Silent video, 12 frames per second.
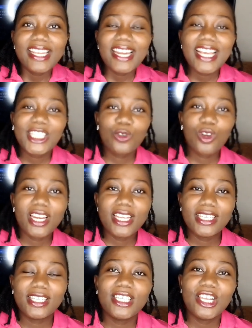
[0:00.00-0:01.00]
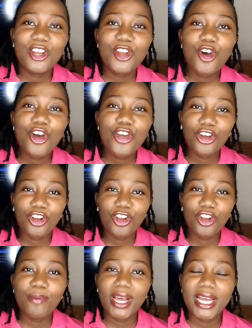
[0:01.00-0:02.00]
The next one is know your
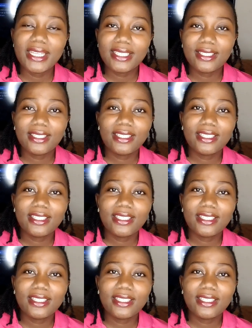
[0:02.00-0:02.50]
numbers.